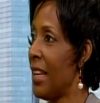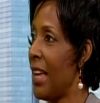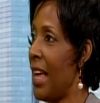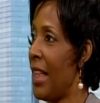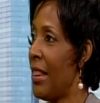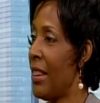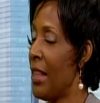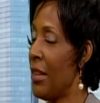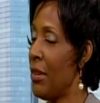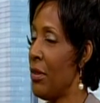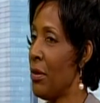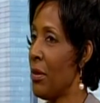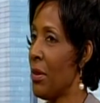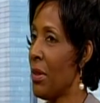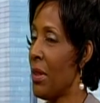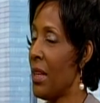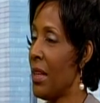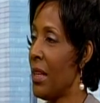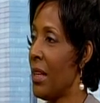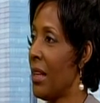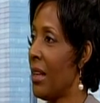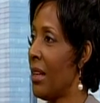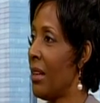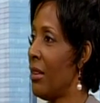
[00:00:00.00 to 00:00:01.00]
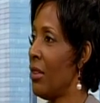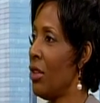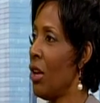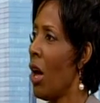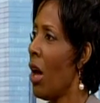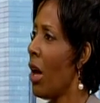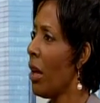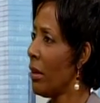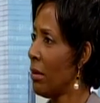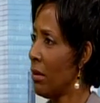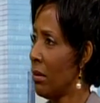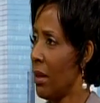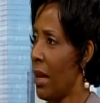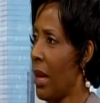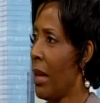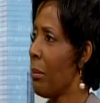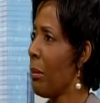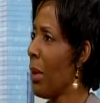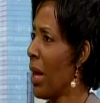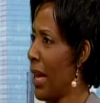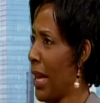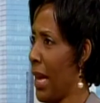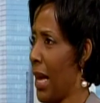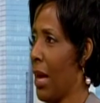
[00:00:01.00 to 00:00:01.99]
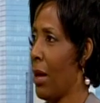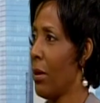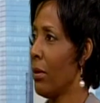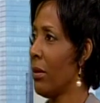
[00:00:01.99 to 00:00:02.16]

And then you're thinking, not at my house.